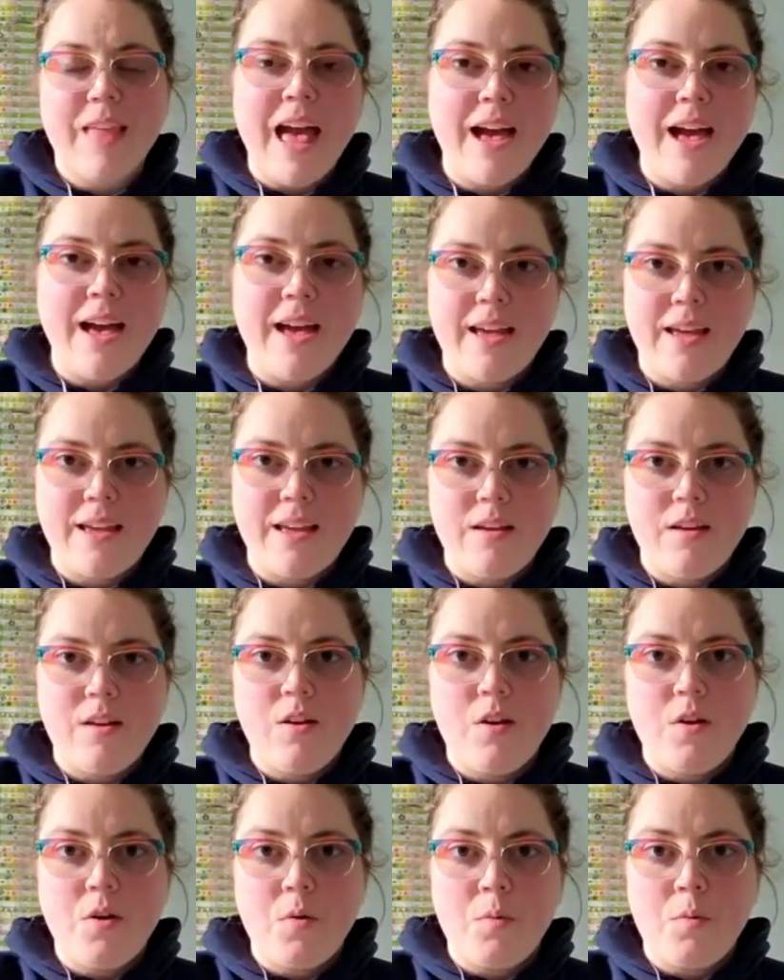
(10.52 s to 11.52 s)
Hi,
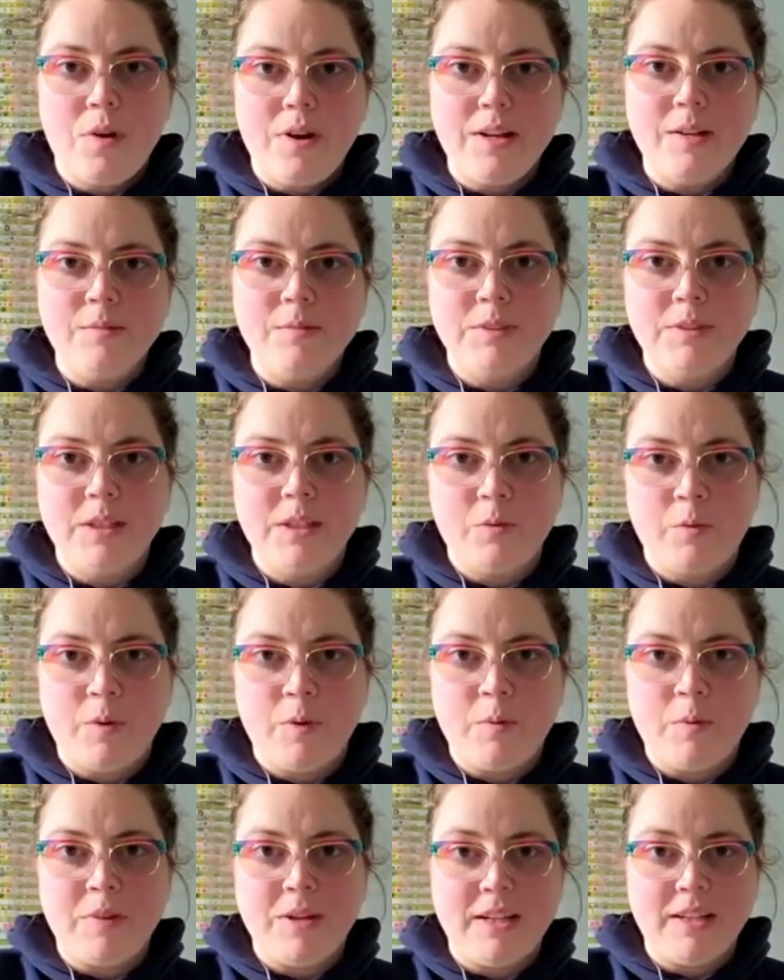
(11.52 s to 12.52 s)
welcome to the
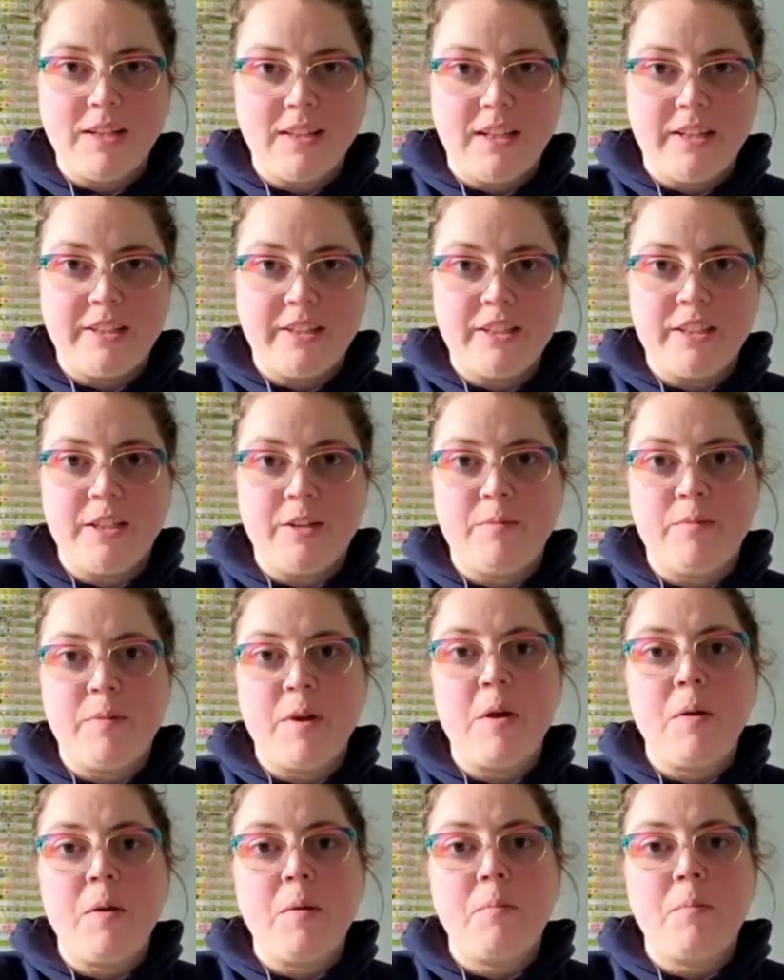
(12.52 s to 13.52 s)
Women in Leadership
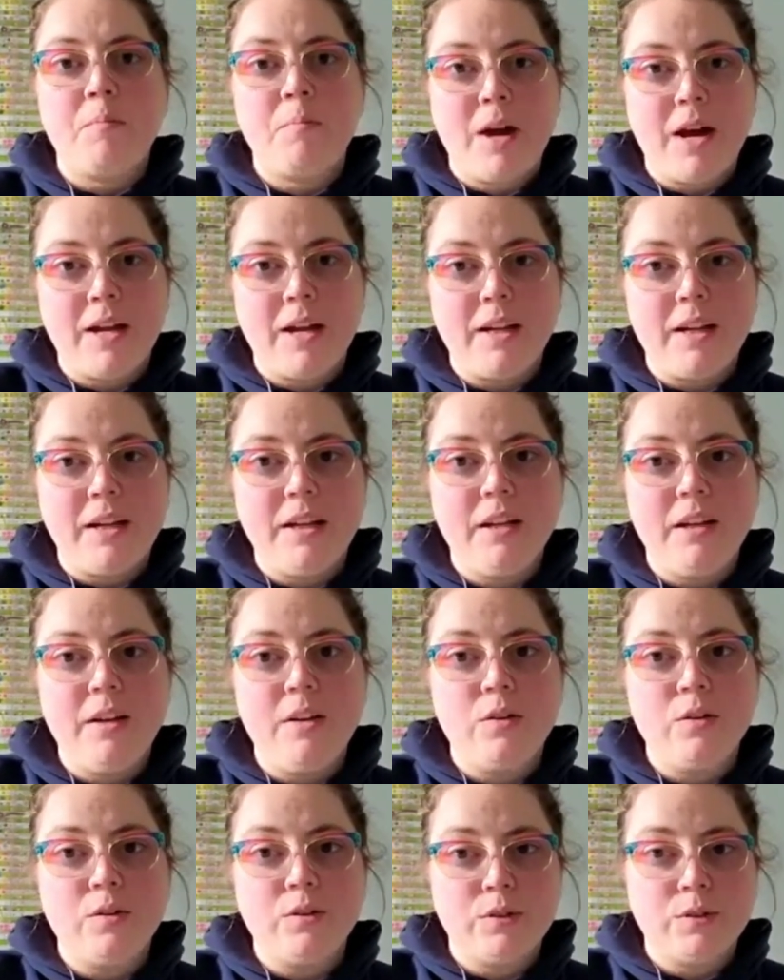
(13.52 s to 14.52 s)
Body,
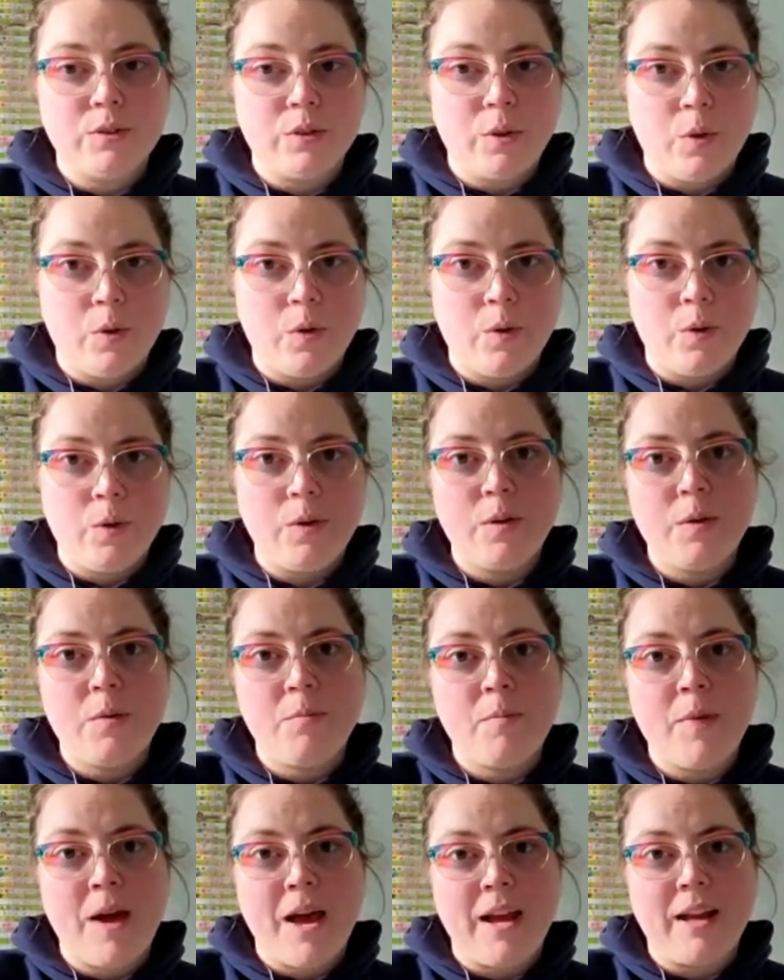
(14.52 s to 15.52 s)
Soul,
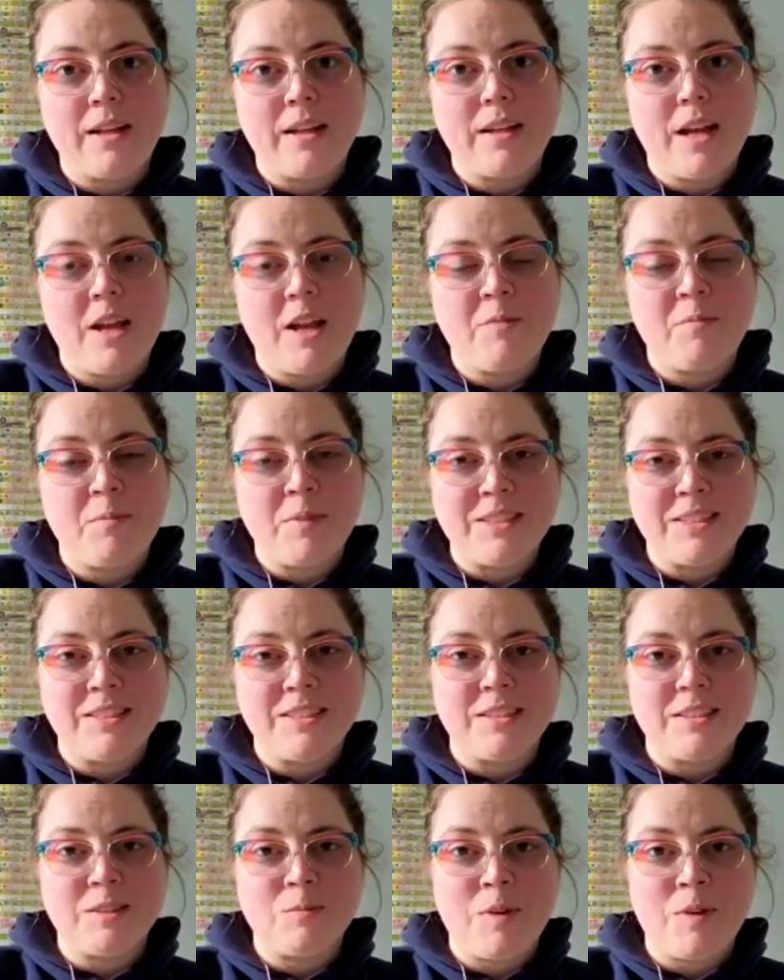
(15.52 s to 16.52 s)
Mind, and
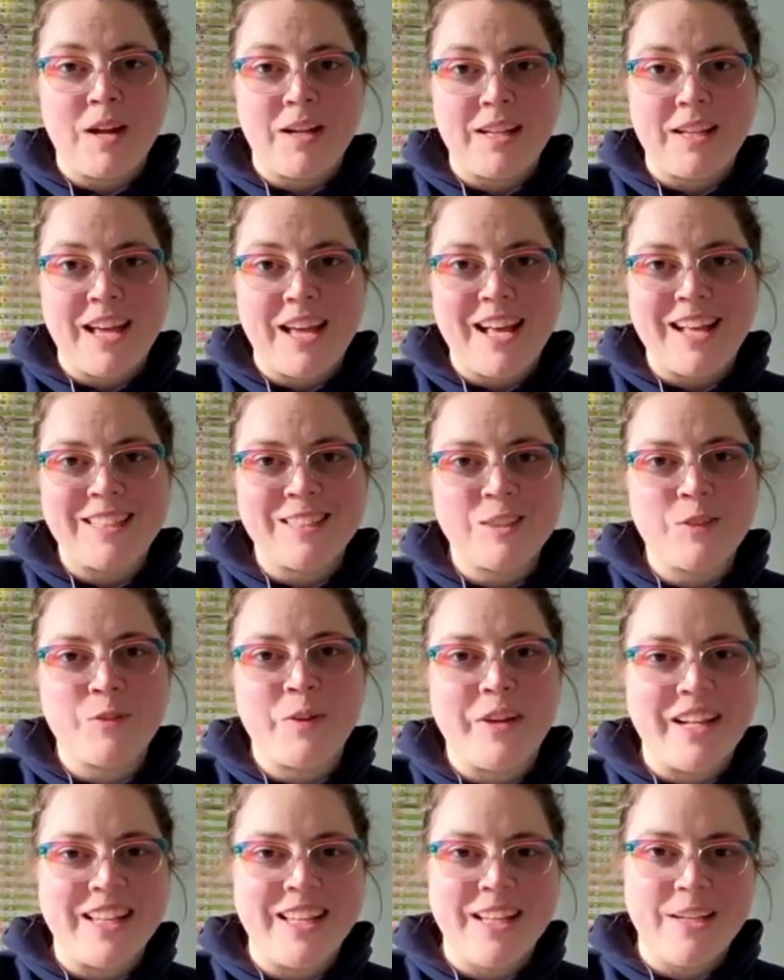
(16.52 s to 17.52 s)
Business podcast
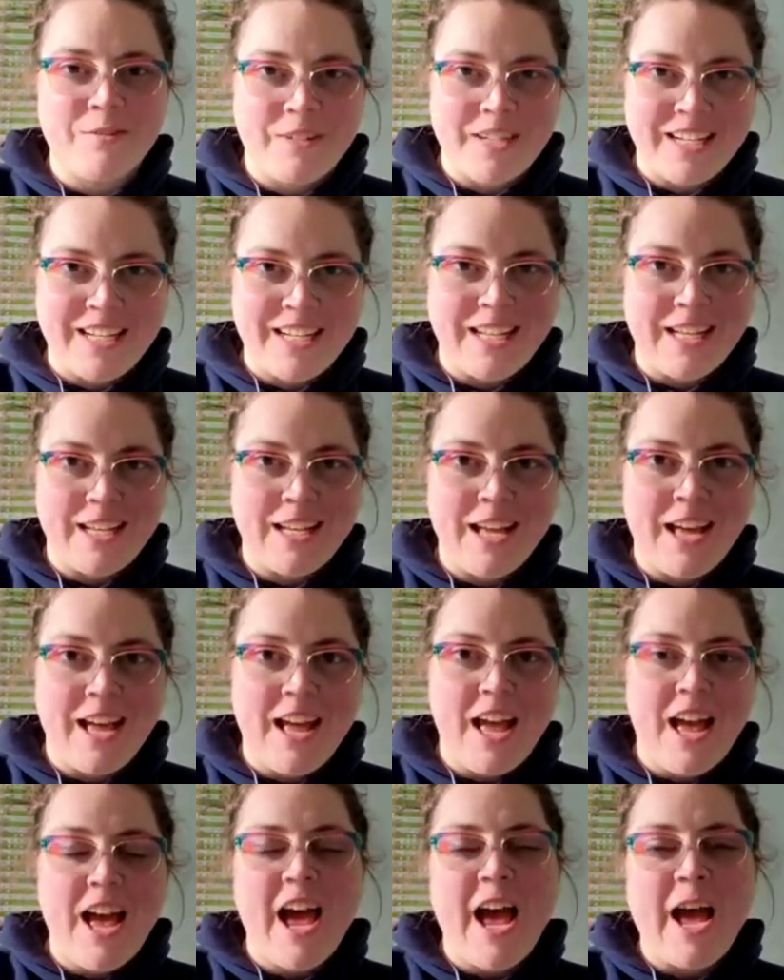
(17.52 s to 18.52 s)
weekly reading.
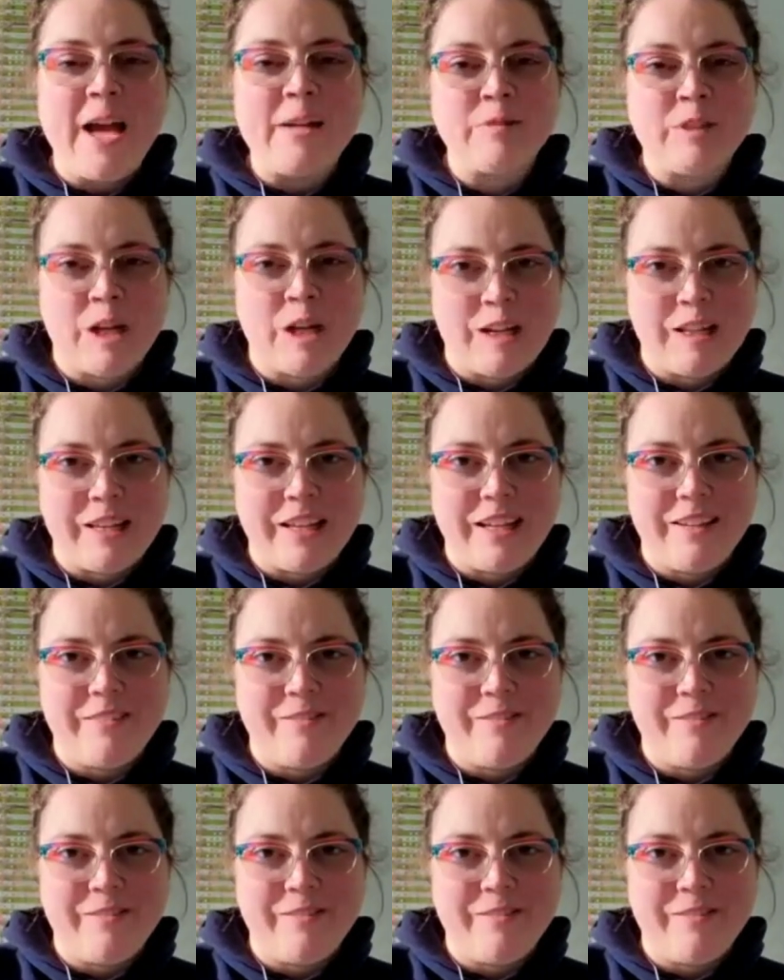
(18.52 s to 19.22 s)
I'm Charlie.